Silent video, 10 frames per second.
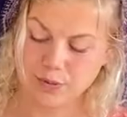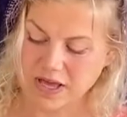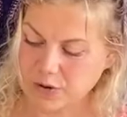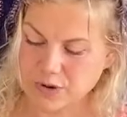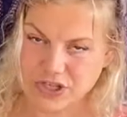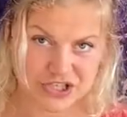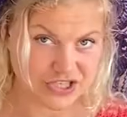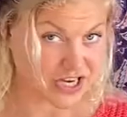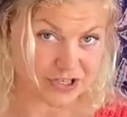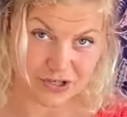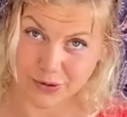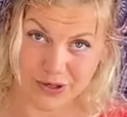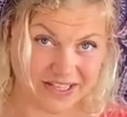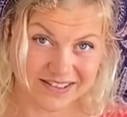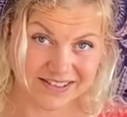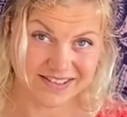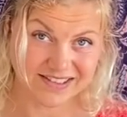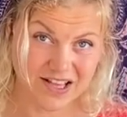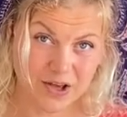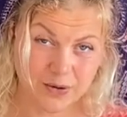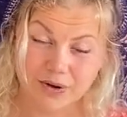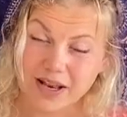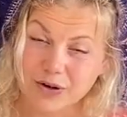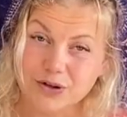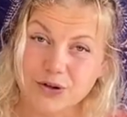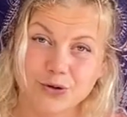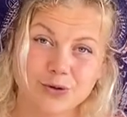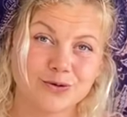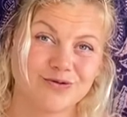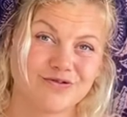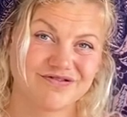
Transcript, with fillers: matter which state you're in, without you,